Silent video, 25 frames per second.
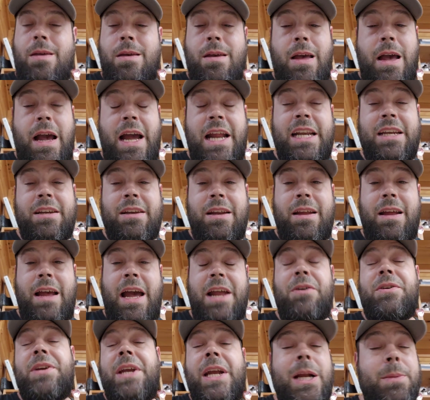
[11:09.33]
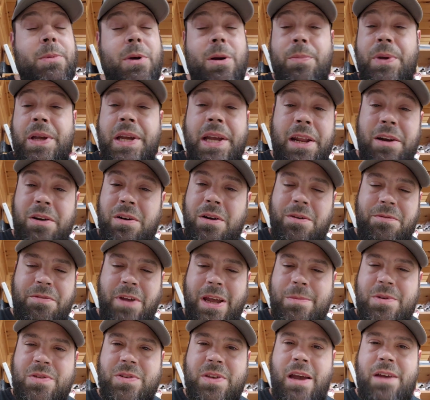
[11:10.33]
I don't care about being internet
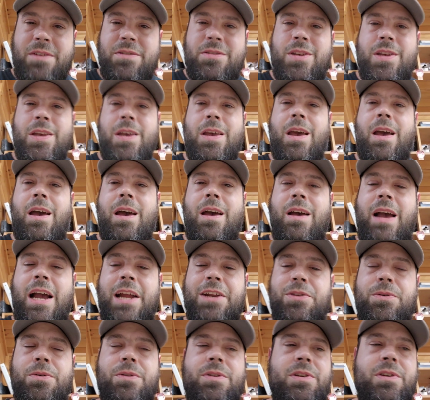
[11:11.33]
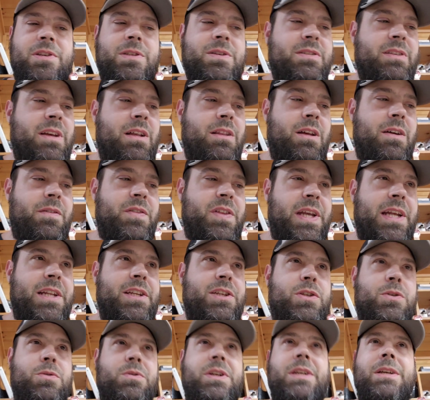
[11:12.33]
famous, guys. I do this because I love the
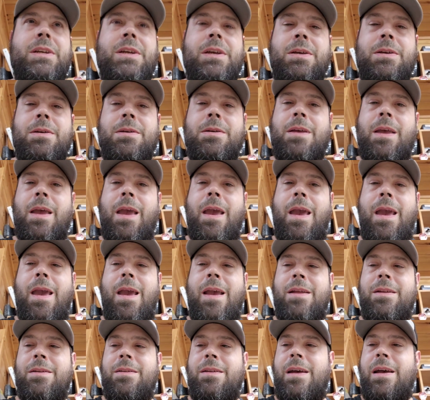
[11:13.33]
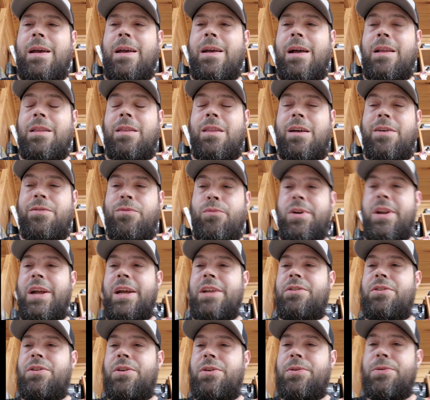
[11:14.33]
industry and I love what
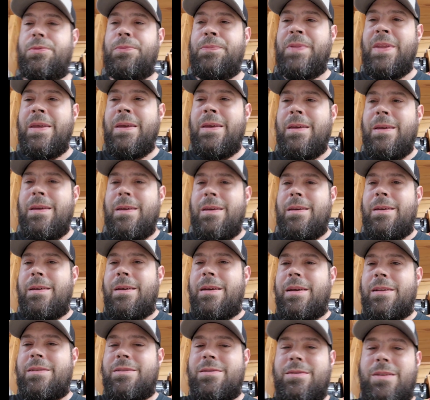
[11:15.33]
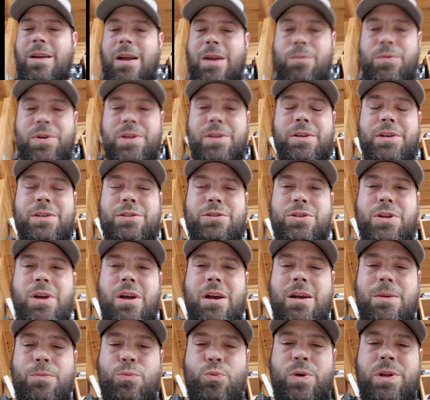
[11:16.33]
I do. It's not really a
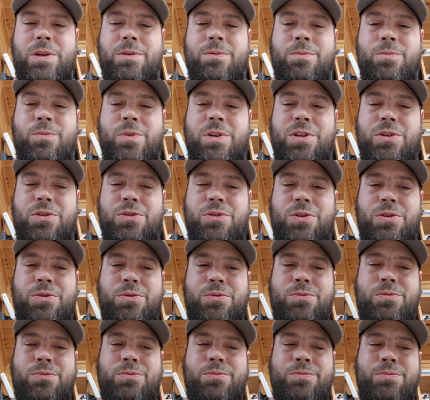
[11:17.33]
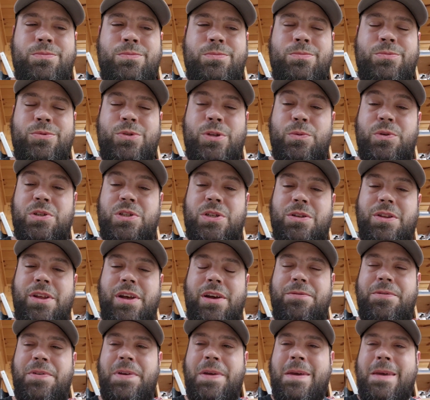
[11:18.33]
job when you do what you love.